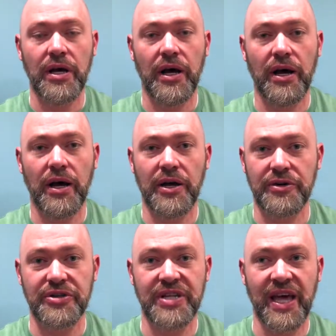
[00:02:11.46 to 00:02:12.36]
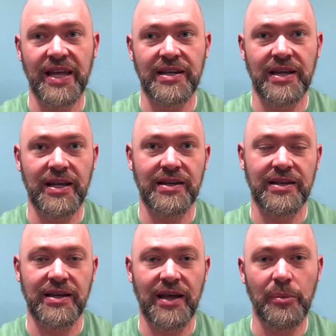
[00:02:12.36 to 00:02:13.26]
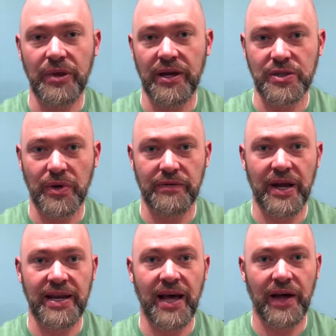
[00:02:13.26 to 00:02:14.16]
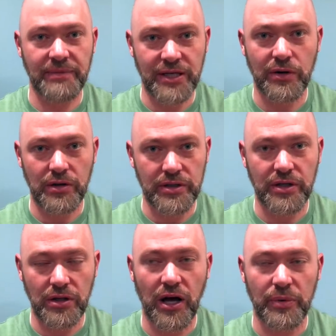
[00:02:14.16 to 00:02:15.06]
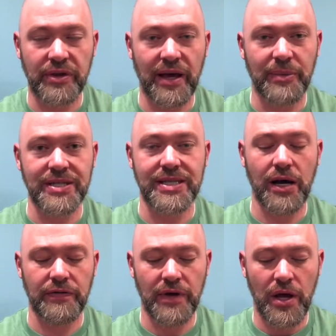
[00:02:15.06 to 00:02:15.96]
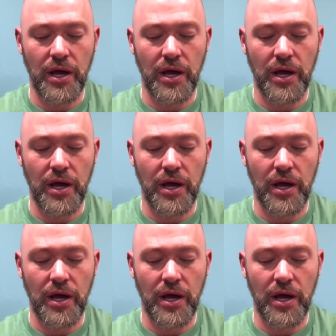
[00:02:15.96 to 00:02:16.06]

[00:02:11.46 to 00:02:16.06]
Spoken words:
understand and can empathize with right now. I deal a lot with that myself.